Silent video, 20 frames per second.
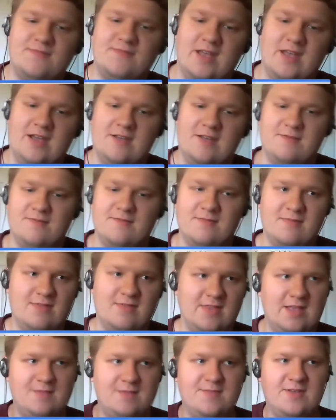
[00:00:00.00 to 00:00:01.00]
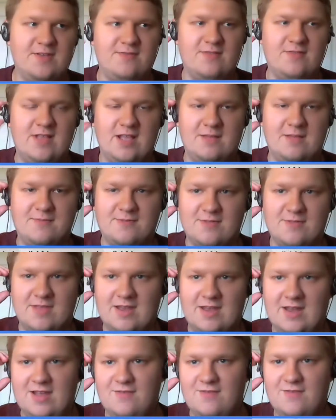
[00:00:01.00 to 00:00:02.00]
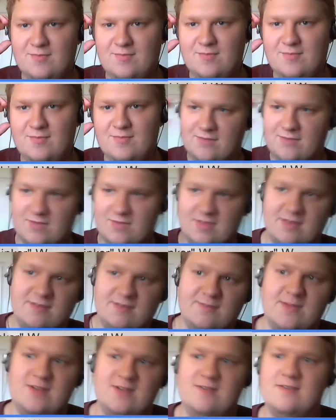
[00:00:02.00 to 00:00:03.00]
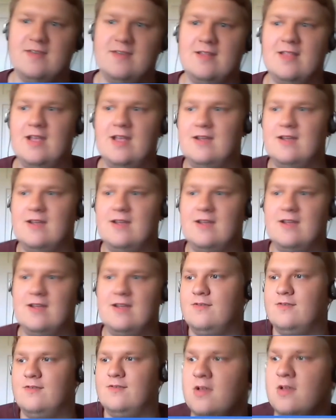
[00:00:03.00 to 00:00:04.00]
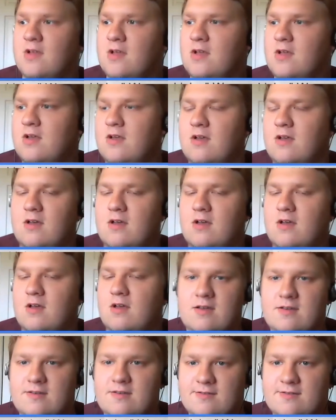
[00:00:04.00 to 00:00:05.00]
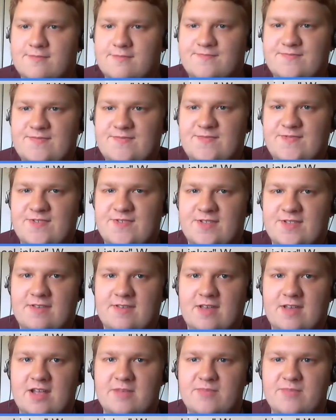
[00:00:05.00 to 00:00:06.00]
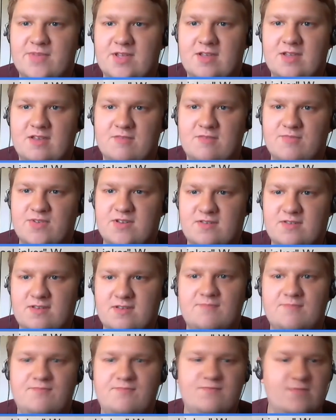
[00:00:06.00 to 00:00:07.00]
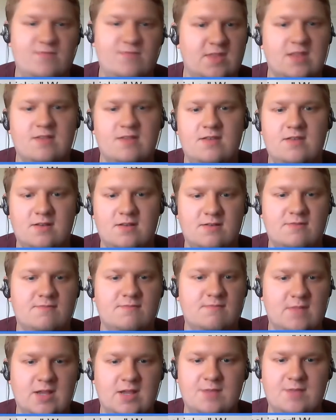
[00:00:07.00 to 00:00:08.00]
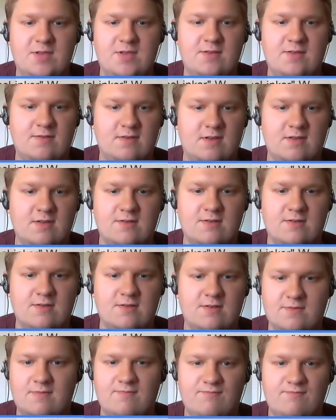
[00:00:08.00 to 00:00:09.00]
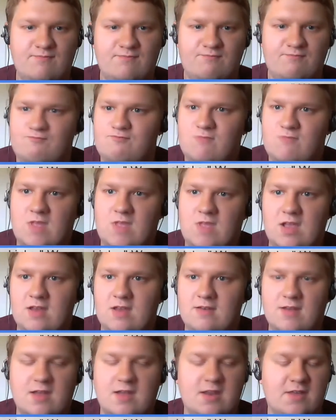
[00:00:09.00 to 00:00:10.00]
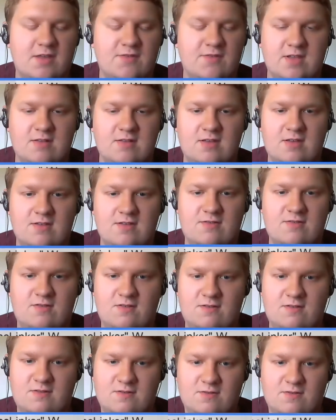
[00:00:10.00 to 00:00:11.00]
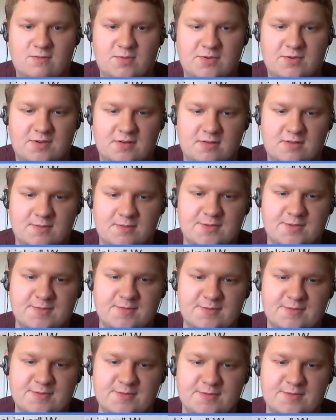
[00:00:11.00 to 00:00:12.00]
I'm definitely happy with that. I haven't played with it as much as I'd like to for the time being, but I'm using it and not having any issues to report at the moment.